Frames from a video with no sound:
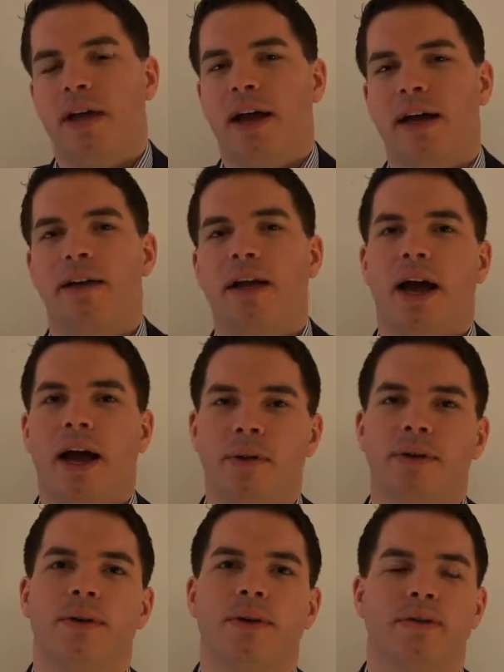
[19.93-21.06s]
and how are
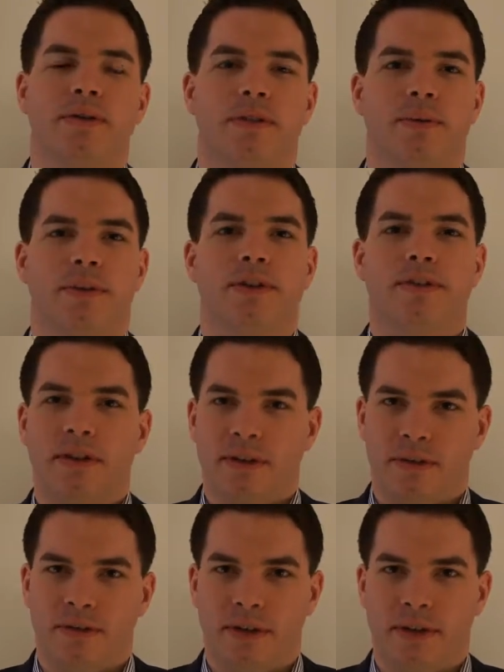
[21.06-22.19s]
you going to deal with
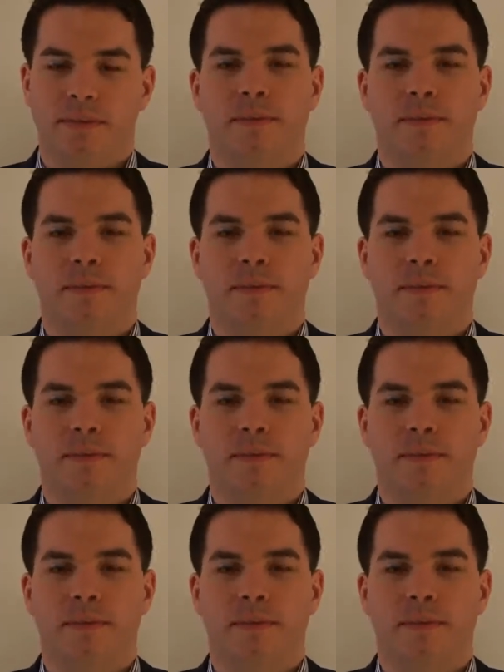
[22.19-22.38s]
uncertainty?